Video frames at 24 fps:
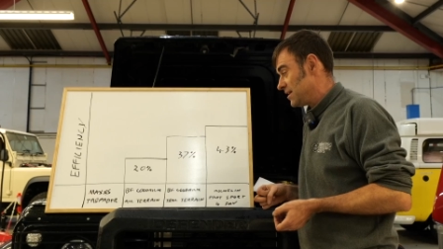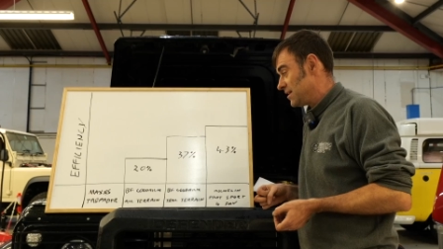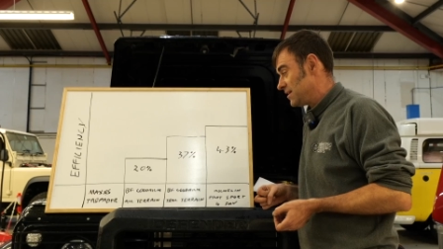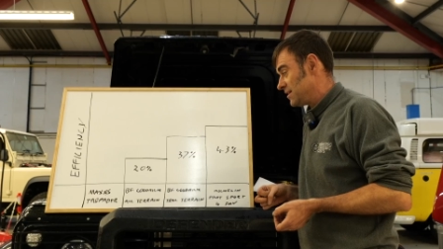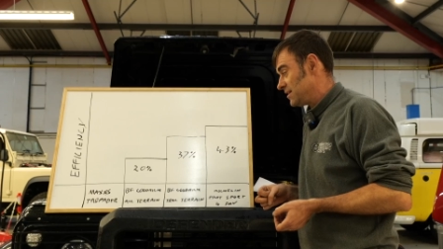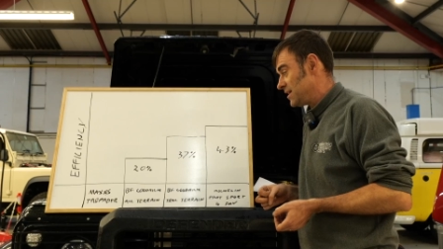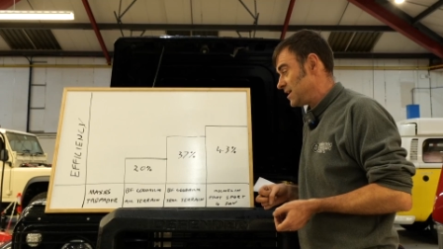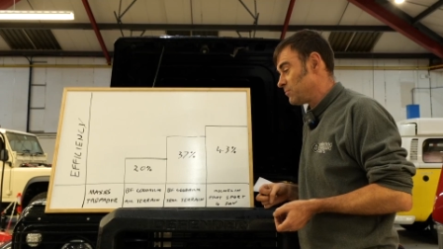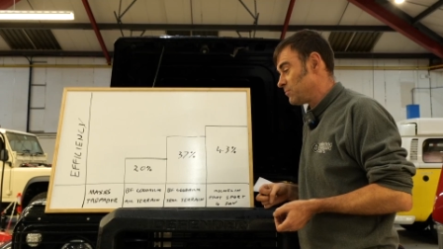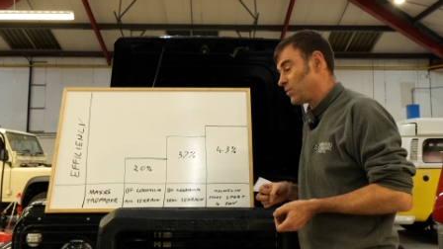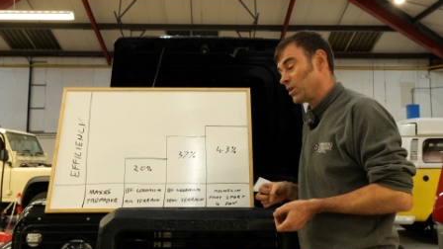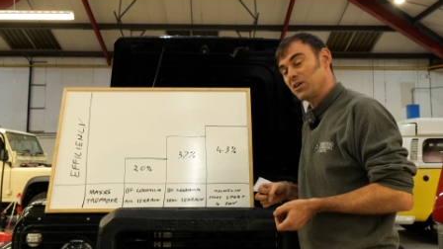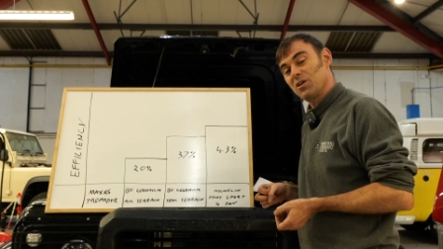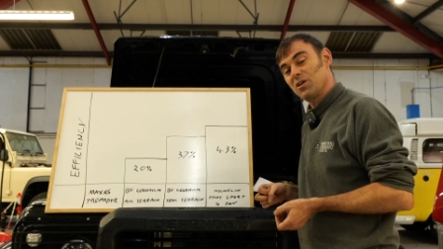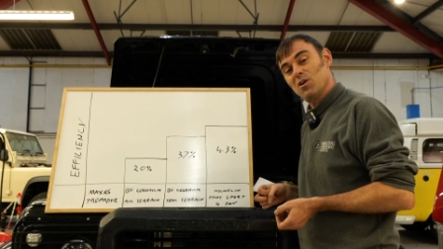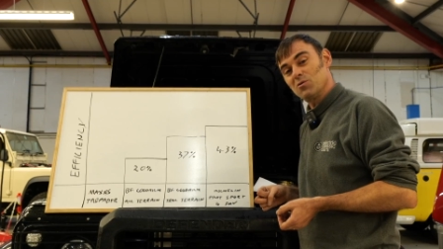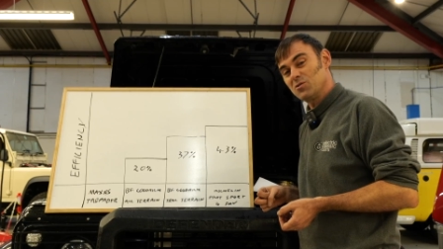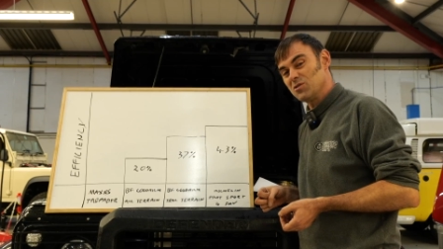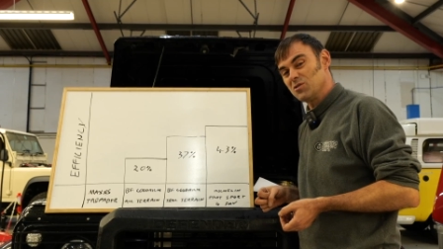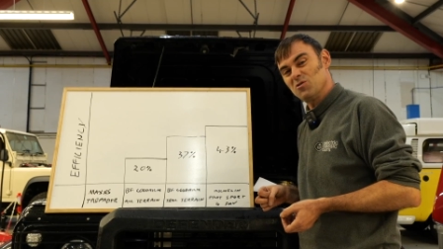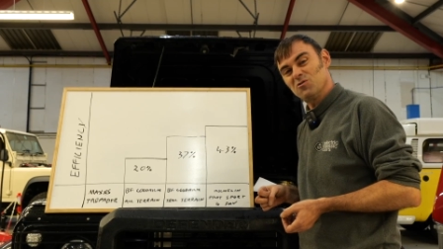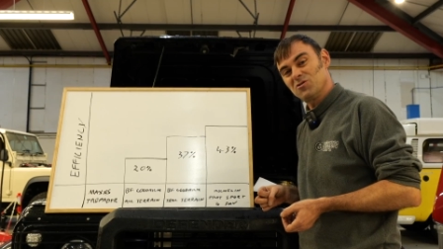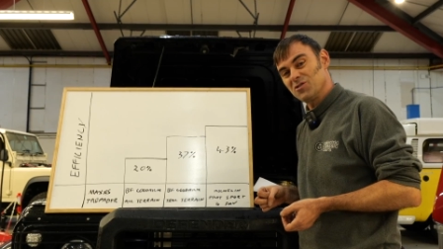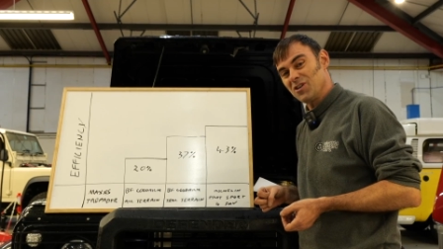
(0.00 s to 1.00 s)
they're my
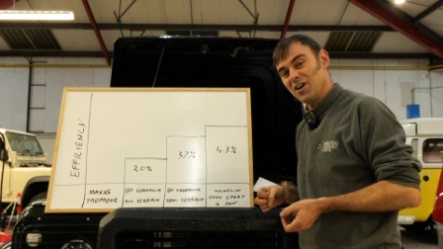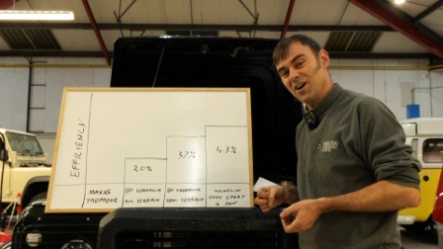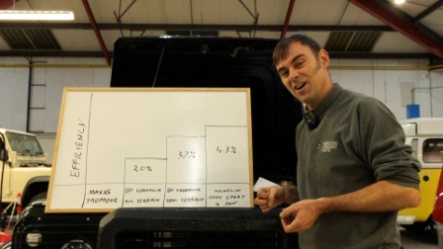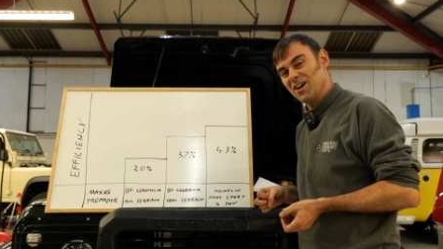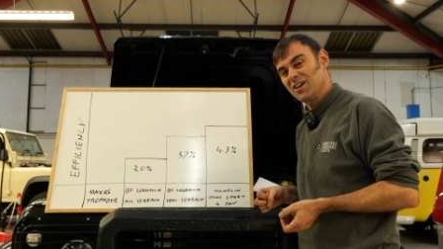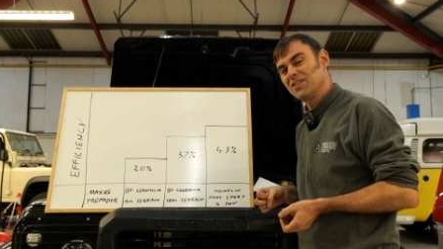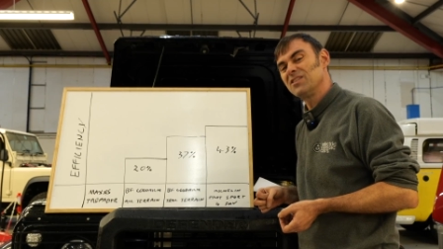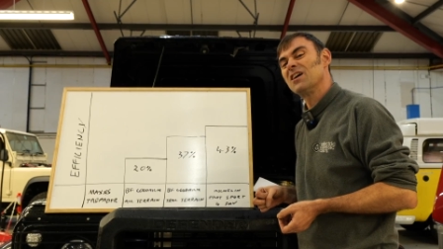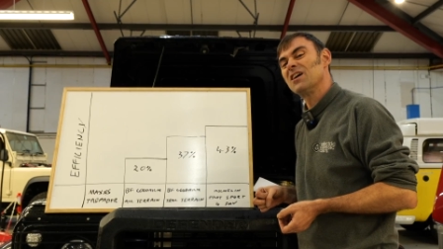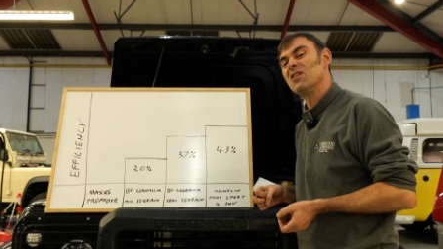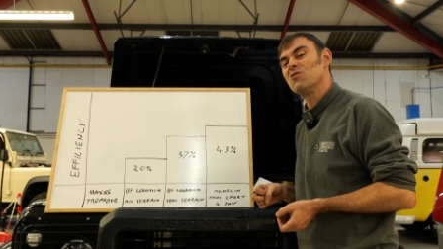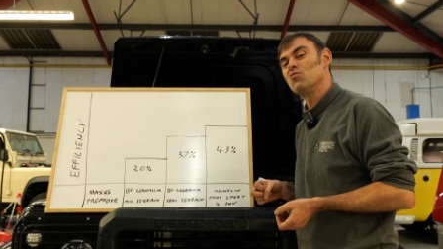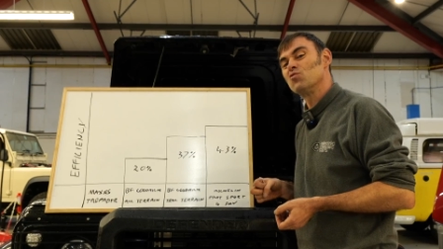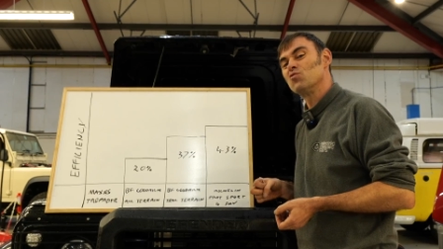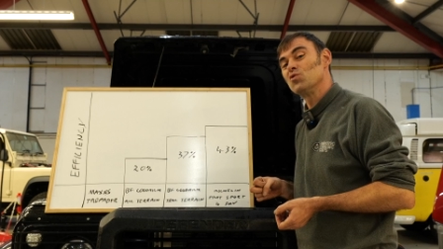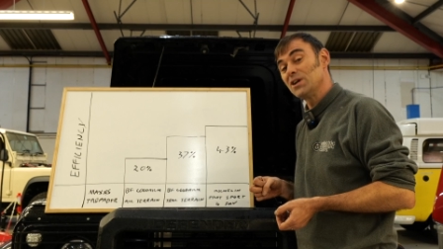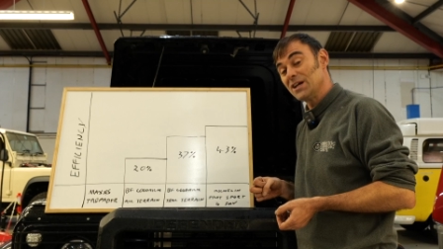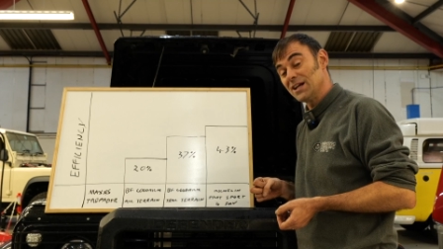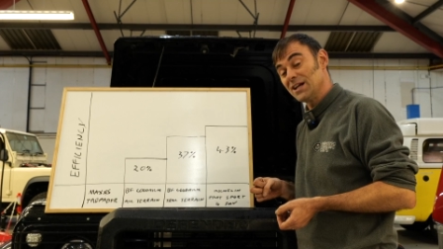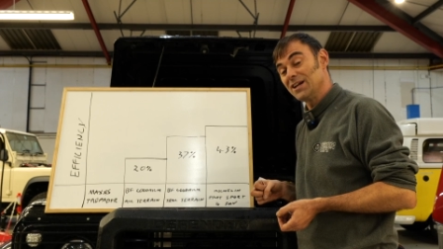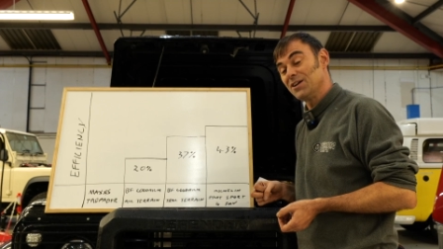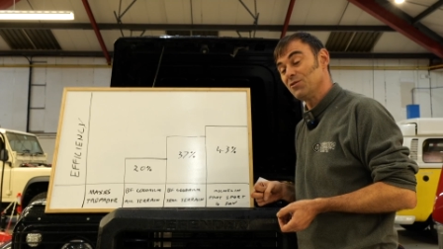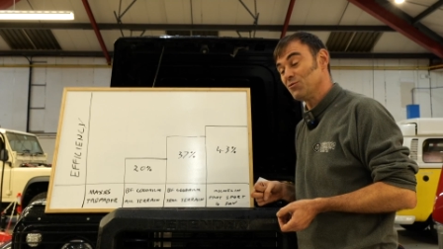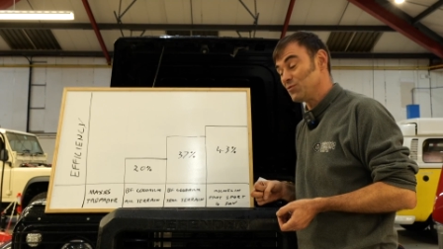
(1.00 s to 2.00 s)
go-to tyre and they're
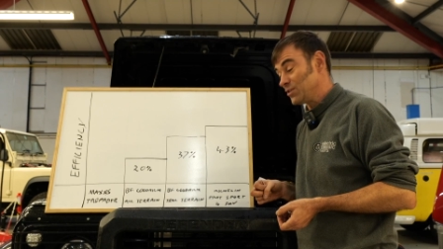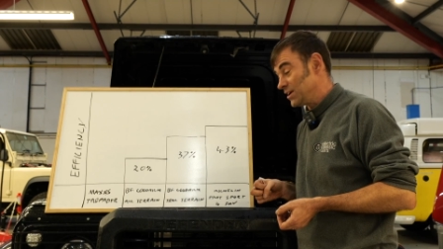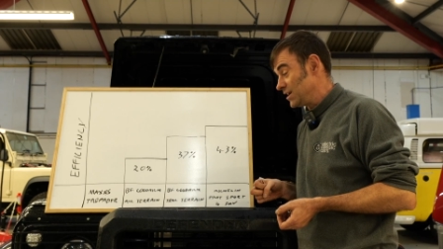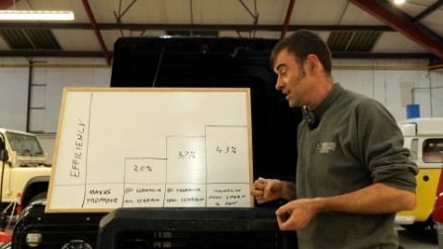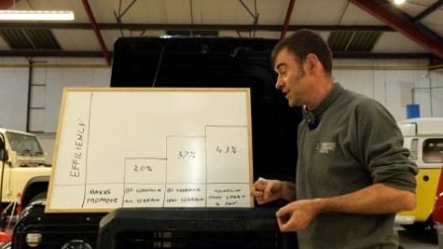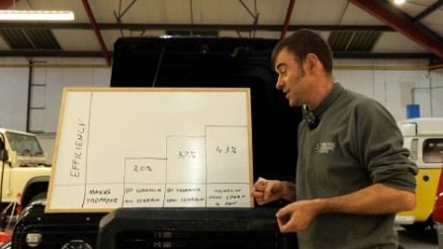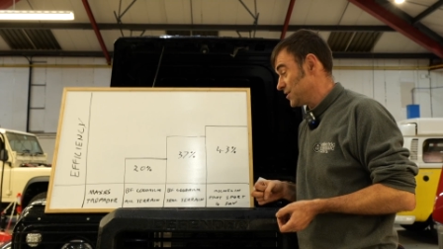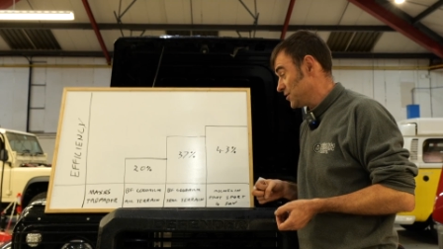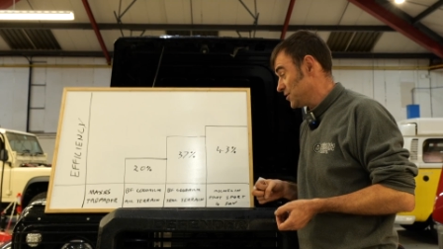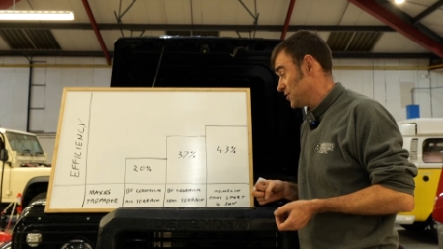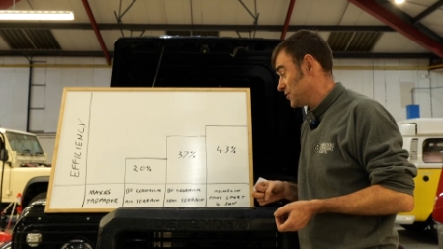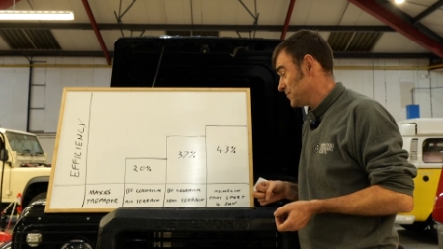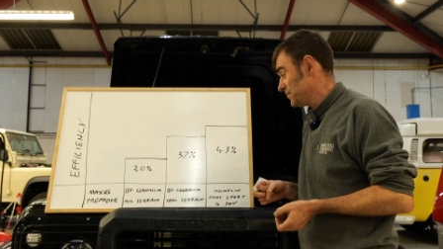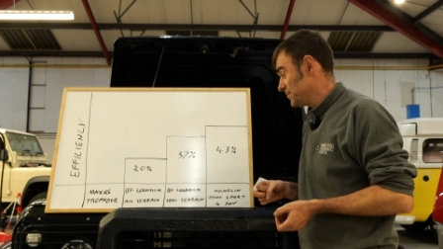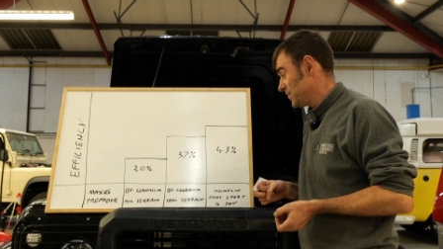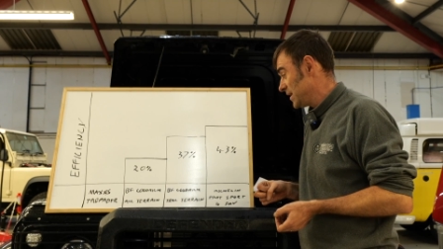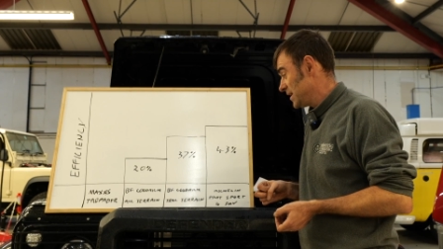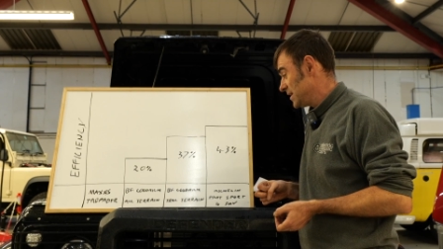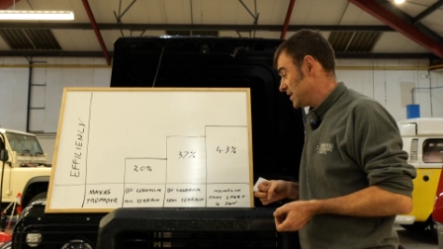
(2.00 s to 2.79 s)
really, really good.